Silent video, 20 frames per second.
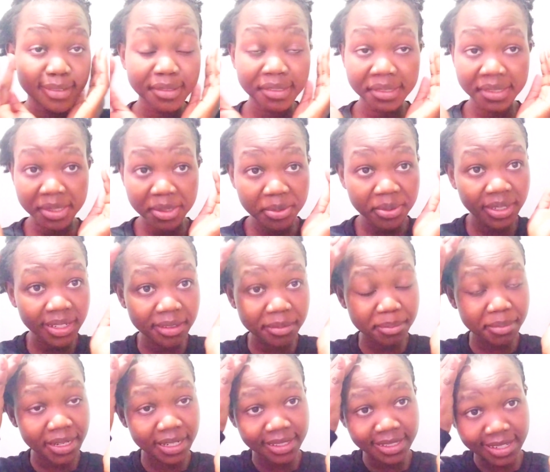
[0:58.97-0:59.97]

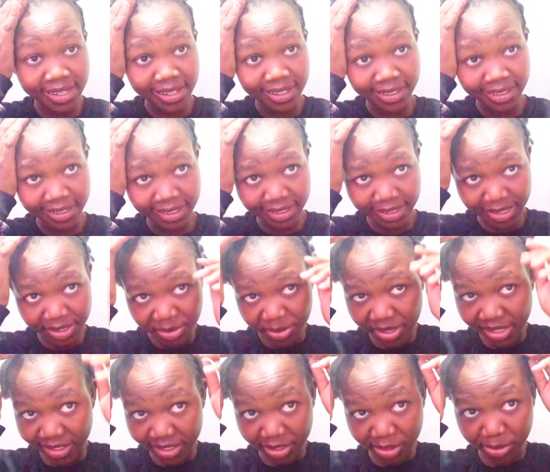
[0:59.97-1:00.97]
sewing pattern that I
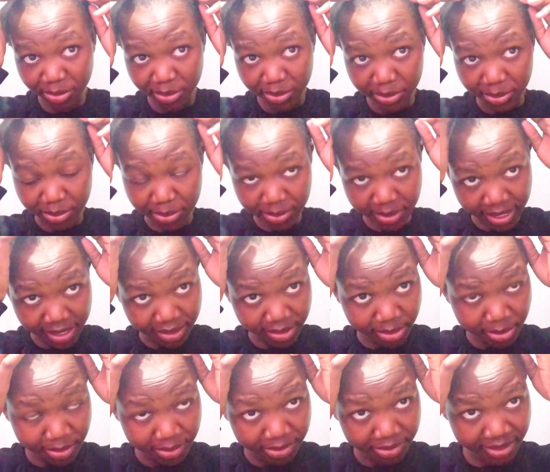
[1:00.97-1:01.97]
wanted to do, I
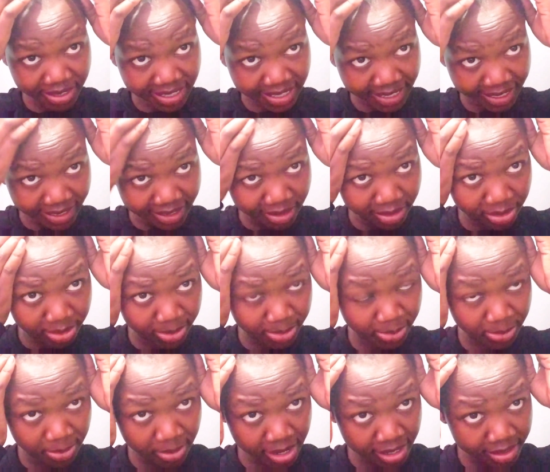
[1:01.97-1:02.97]
don't feel like
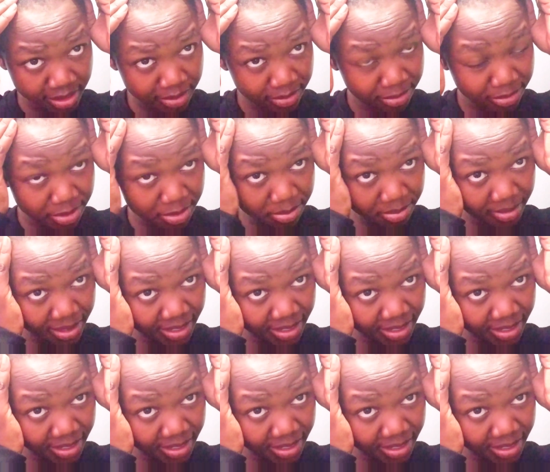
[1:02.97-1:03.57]
it's working for